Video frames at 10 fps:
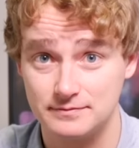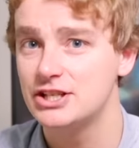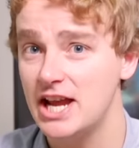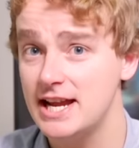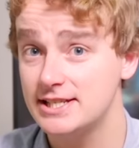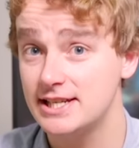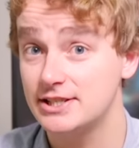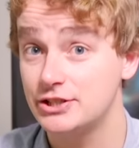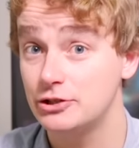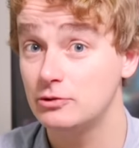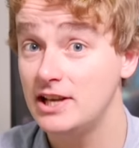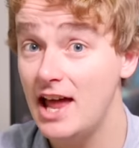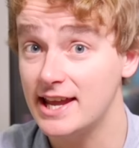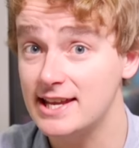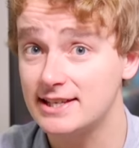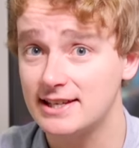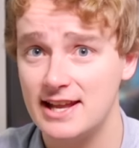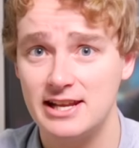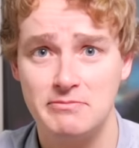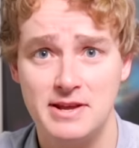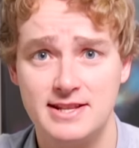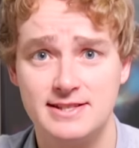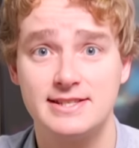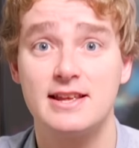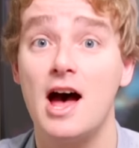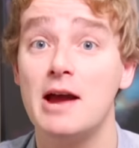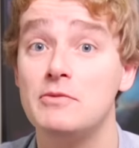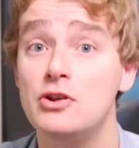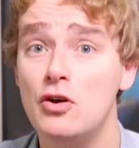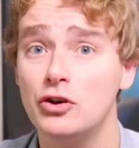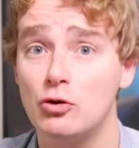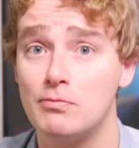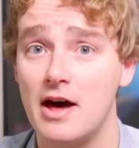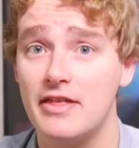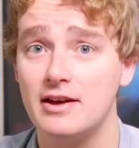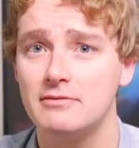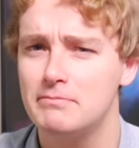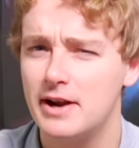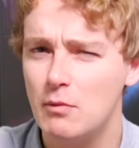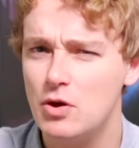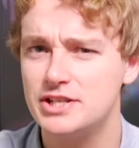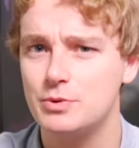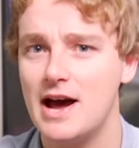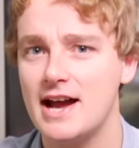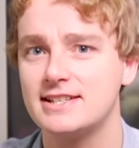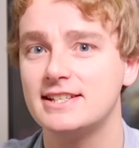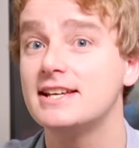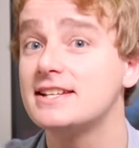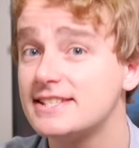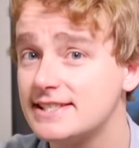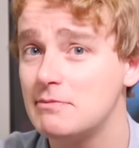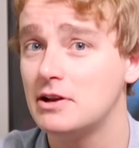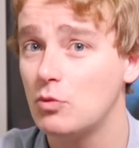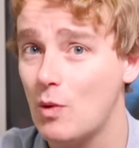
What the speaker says: Change it to like and it means I'm not your brother, but I want to act in a similar